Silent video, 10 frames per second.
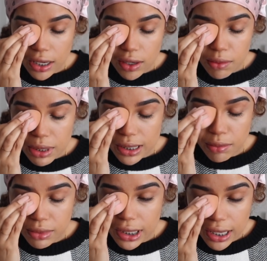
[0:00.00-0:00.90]
can you give me
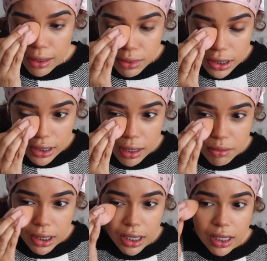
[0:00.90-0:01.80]
some tips or
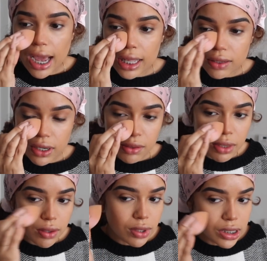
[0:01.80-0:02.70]
something? I highly
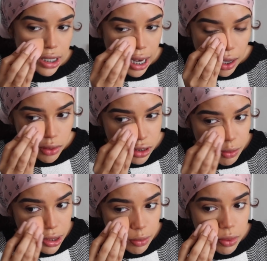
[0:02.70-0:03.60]
recommend reaching out to
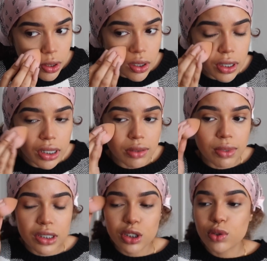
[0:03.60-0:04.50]
people as
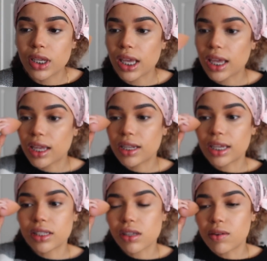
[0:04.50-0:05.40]
much as you can.
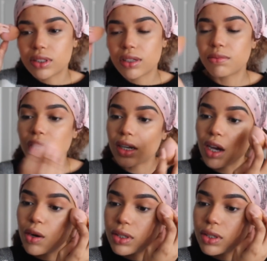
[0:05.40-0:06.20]
Like, it's always gonna be a no